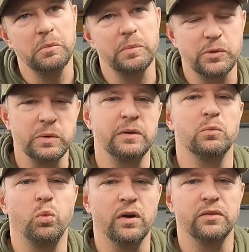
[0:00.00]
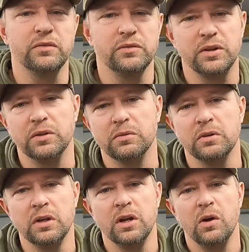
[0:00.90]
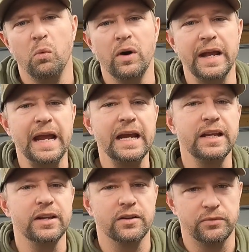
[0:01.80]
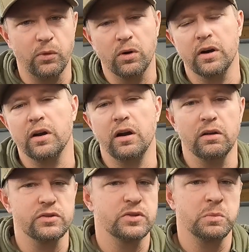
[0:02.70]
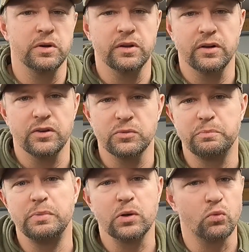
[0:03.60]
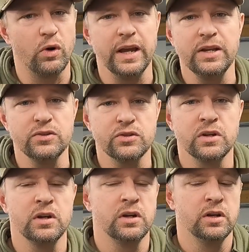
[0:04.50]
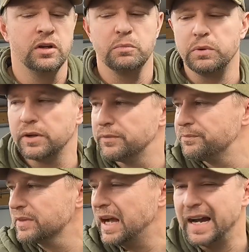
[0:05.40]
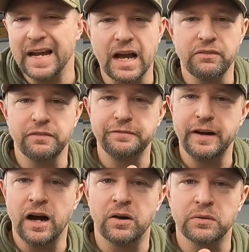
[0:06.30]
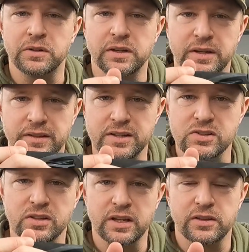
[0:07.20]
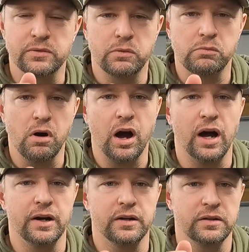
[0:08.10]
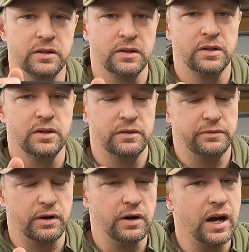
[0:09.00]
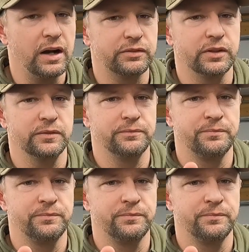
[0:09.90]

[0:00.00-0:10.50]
between $180 to $400, somewhere in there. It's a big range, but I haven't found this length of a rod very often.